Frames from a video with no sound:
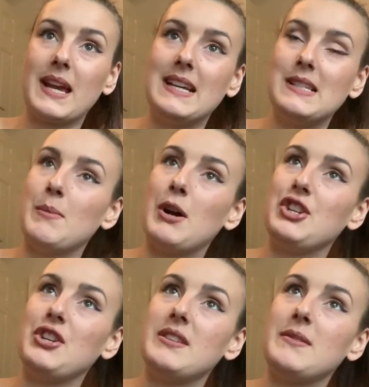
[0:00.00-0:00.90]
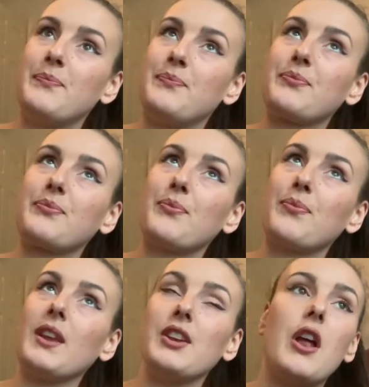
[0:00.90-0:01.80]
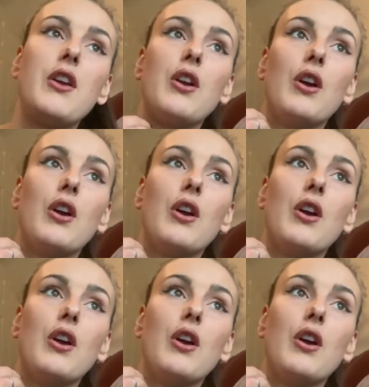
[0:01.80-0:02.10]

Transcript: as much as you know